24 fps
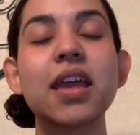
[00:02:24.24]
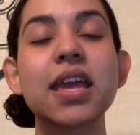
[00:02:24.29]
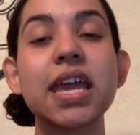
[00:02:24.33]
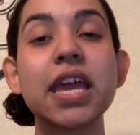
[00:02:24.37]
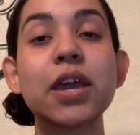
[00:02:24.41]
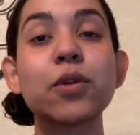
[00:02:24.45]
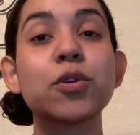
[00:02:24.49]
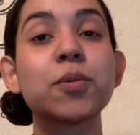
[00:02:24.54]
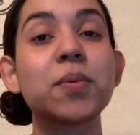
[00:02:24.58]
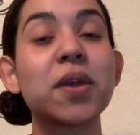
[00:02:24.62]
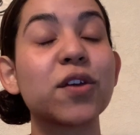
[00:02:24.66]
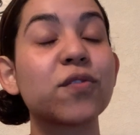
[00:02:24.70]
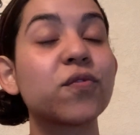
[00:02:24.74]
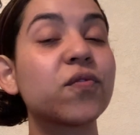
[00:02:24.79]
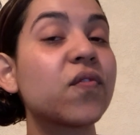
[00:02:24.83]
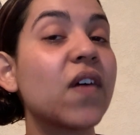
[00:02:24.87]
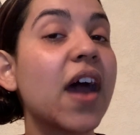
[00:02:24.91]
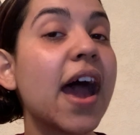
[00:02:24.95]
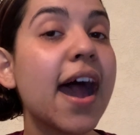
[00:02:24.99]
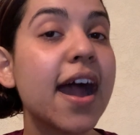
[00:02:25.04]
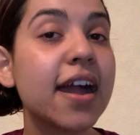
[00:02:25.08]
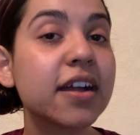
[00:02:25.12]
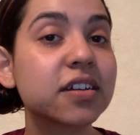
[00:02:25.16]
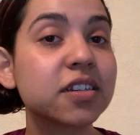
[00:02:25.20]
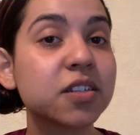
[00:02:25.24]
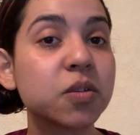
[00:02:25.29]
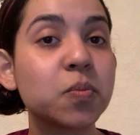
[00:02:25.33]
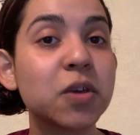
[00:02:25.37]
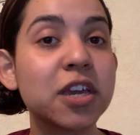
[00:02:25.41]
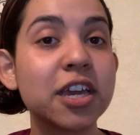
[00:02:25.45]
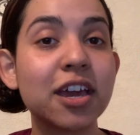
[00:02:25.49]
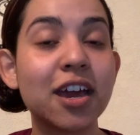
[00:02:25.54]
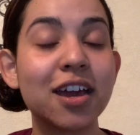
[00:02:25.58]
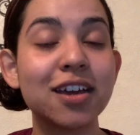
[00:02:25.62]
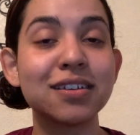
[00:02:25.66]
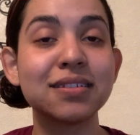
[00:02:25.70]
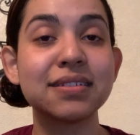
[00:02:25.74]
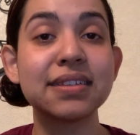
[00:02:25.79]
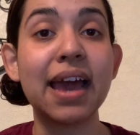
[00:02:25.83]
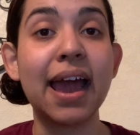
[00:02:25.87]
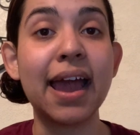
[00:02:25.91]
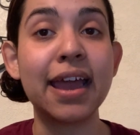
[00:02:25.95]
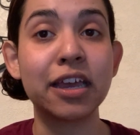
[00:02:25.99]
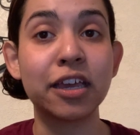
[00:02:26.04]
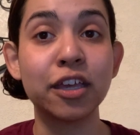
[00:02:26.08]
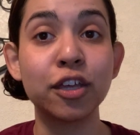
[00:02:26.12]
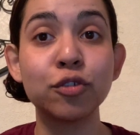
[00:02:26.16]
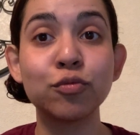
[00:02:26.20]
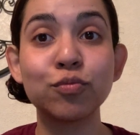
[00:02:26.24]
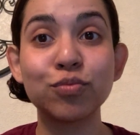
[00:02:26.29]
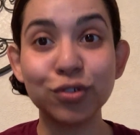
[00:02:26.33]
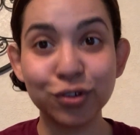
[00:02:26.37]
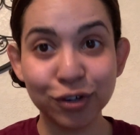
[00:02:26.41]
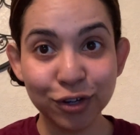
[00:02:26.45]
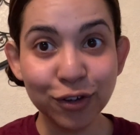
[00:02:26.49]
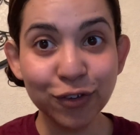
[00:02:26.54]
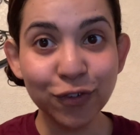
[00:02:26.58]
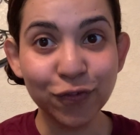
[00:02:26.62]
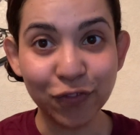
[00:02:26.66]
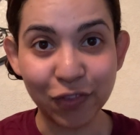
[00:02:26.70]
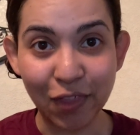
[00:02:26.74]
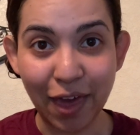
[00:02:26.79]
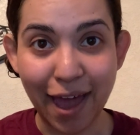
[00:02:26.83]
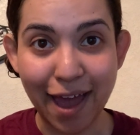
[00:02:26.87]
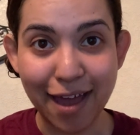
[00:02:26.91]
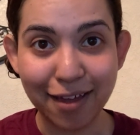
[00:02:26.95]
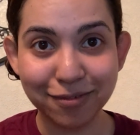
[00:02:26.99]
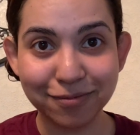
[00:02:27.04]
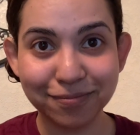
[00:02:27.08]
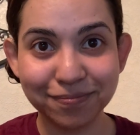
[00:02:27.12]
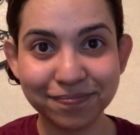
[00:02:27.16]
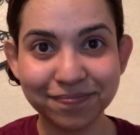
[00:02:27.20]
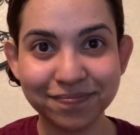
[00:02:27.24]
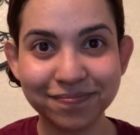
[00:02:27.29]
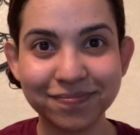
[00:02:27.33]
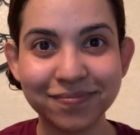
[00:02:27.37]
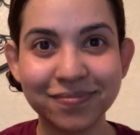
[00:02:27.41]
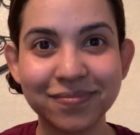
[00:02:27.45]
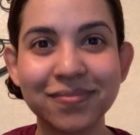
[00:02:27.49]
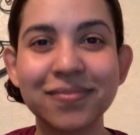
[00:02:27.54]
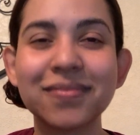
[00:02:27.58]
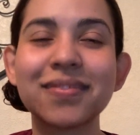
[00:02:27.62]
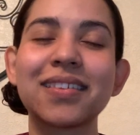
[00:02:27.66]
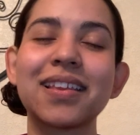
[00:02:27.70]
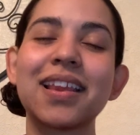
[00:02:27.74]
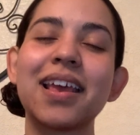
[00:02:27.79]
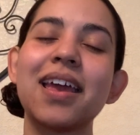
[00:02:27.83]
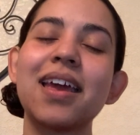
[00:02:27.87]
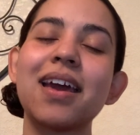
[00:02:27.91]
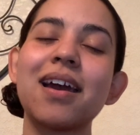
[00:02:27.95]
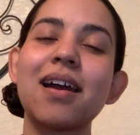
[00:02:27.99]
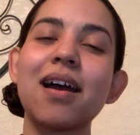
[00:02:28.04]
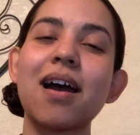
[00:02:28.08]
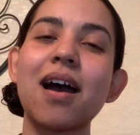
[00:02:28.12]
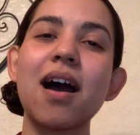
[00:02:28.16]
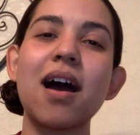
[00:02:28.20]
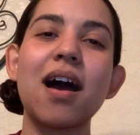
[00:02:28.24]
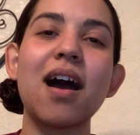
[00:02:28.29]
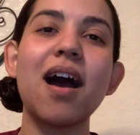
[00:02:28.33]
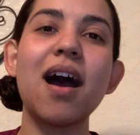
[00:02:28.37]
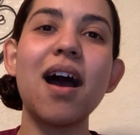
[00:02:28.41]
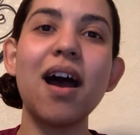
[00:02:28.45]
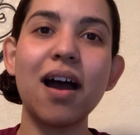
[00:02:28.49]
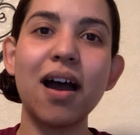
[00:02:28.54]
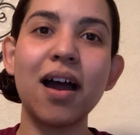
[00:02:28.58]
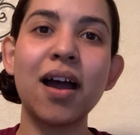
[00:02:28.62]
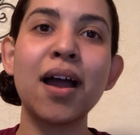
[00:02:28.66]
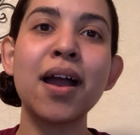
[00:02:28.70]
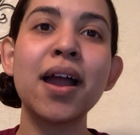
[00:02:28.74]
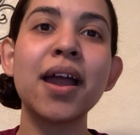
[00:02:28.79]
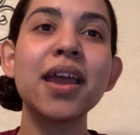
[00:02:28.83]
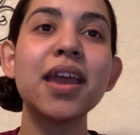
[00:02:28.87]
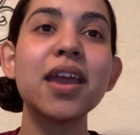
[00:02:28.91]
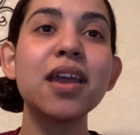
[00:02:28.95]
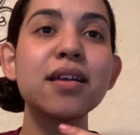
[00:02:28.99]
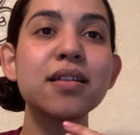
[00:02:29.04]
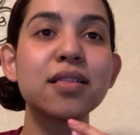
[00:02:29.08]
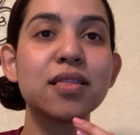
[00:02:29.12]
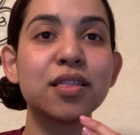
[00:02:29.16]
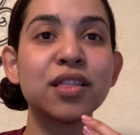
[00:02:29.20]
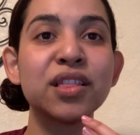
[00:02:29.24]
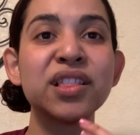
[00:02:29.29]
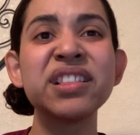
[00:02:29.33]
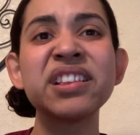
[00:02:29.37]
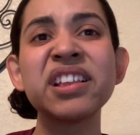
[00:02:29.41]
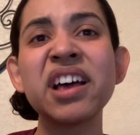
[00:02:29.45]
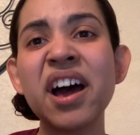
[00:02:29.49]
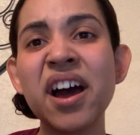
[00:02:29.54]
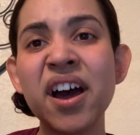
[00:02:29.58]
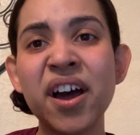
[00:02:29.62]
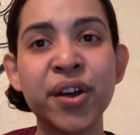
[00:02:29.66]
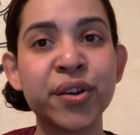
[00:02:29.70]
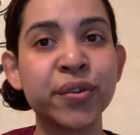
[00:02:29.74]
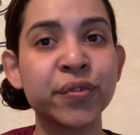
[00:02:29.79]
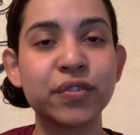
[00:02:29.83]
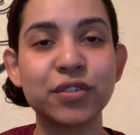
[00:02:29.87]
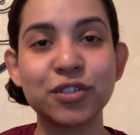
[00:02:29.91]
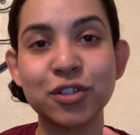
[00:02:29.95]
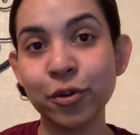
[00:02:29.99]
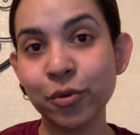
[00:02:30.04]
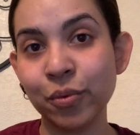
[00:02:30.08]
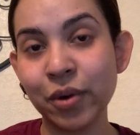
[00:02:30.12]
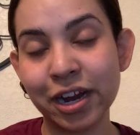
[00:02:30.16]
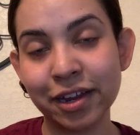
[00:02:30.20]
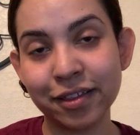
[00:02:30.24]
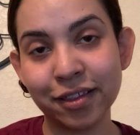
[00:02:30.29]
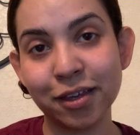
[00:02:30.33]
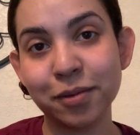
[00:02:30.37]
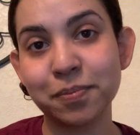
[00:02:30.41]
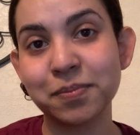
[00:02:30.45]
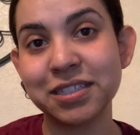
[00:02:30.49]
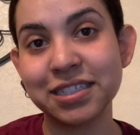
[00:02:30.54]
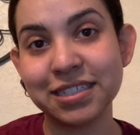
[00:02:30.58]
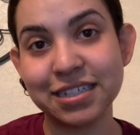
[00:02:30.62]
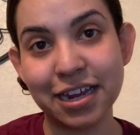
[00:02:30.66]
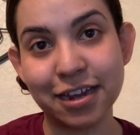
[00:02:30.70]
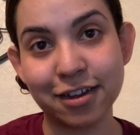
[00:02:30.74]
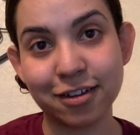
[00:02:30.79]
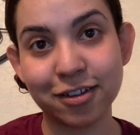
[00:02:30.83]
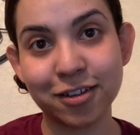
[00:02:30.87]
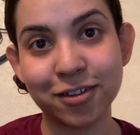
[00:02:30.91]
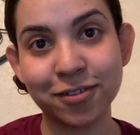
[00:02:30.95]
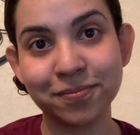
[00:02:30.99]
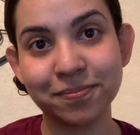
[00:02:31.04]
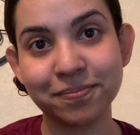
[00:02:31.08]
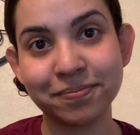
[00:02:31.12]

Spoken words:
It would be a fact because I can prove that. I love to wear lipstick.